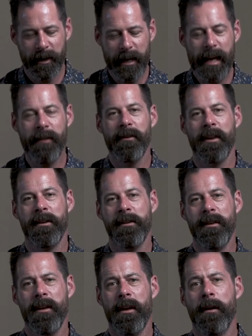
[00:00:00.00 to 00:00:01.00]
Even
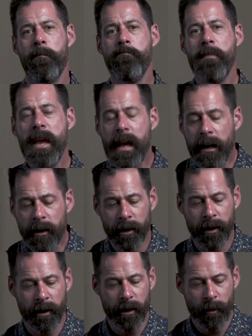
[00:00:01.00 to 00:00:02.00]

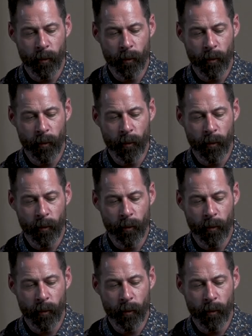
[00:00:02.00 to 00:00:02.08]
meager